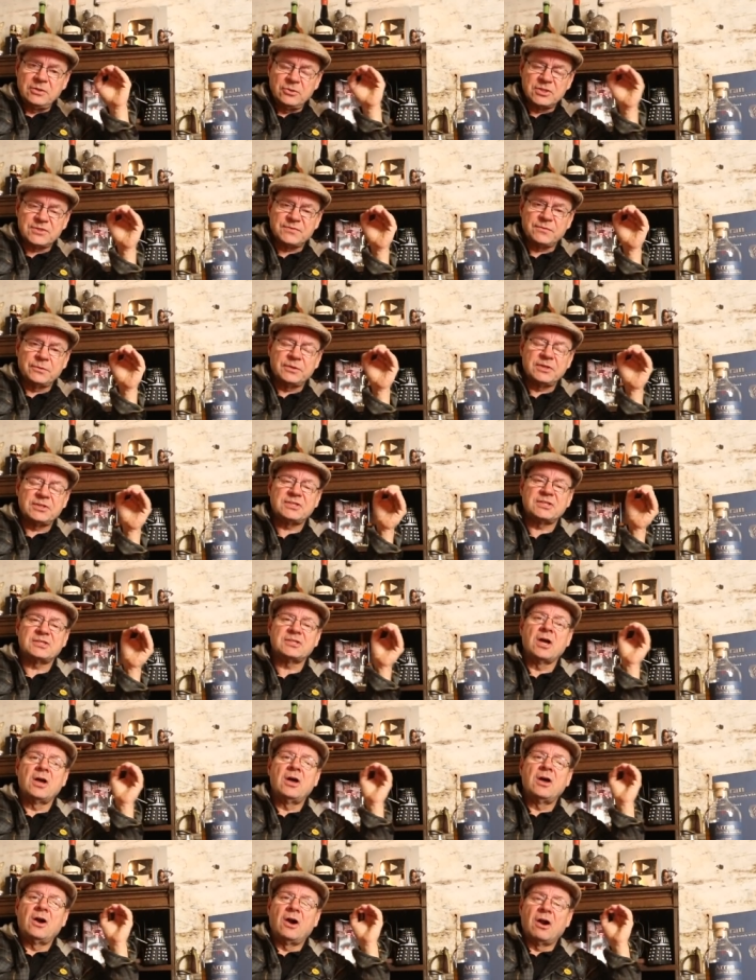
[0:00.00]

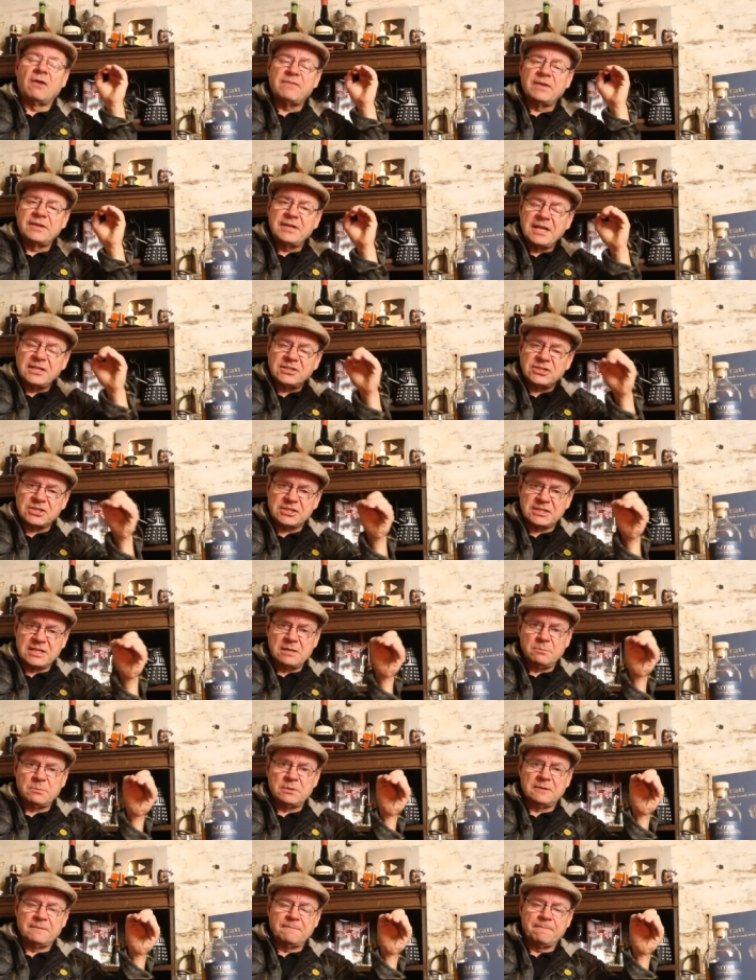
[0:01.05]
usefulnesses of an age
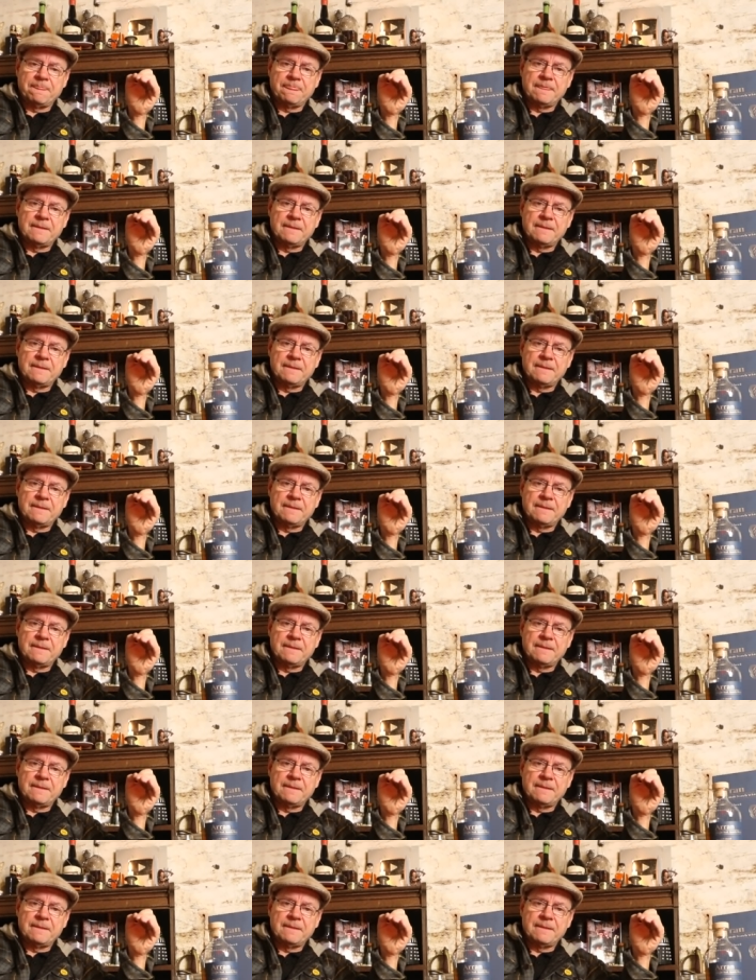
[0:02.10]
statement.